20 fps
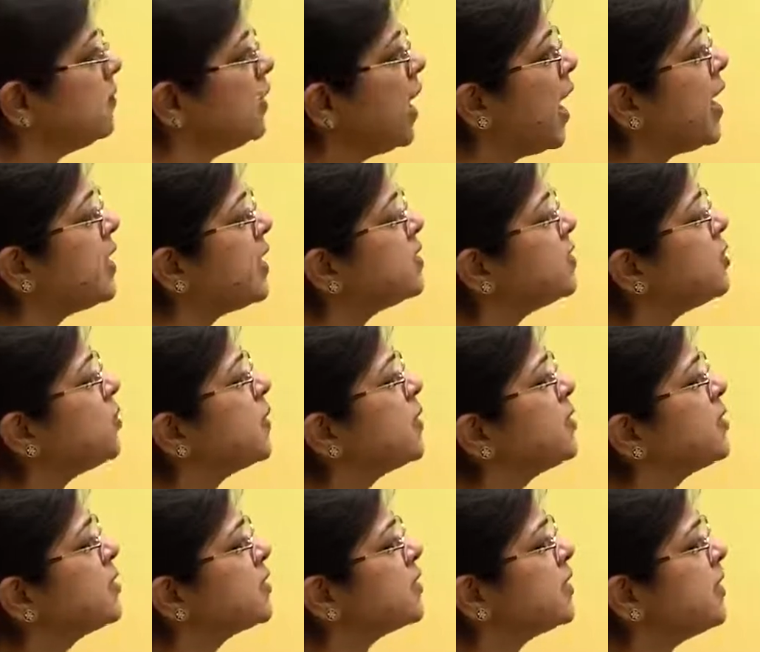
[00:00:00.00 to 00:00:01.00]
As you
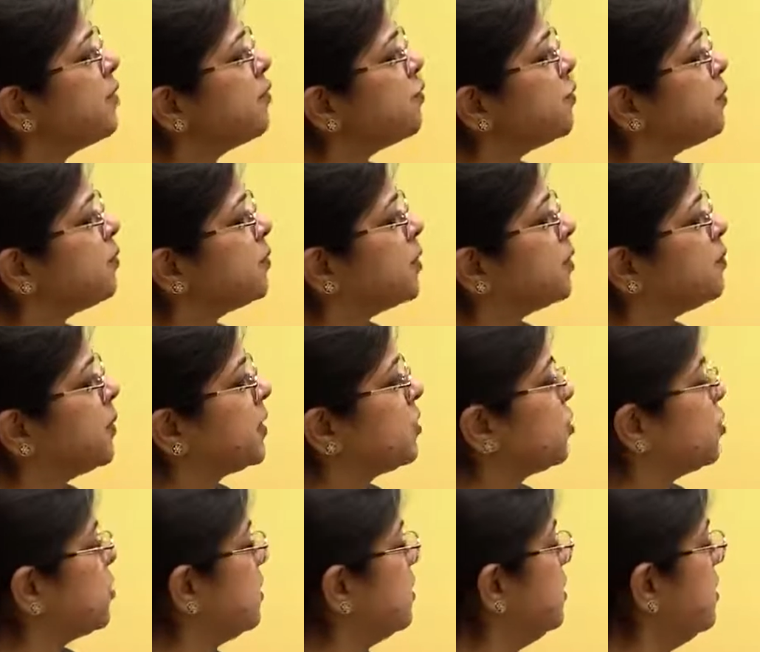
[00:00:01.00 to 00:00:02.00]
can see from the
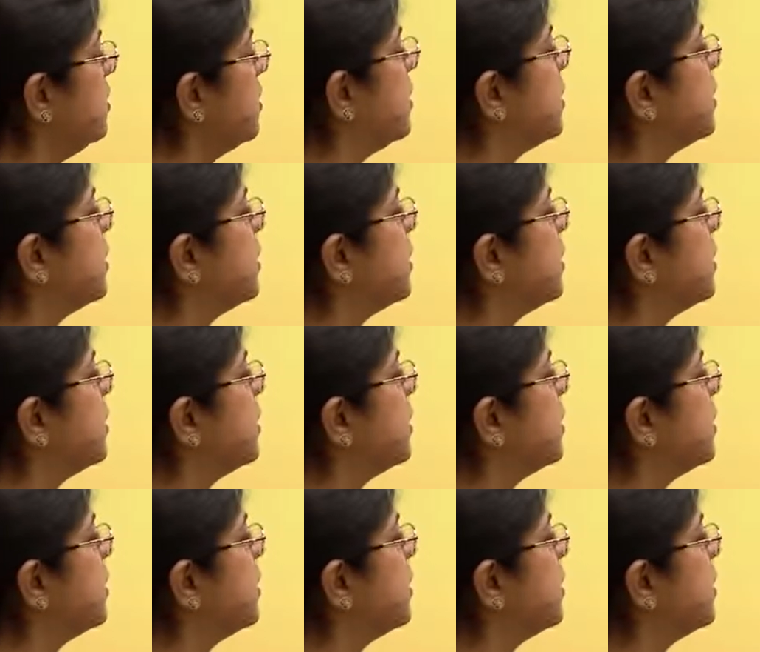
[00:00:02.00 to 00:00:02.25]
picture,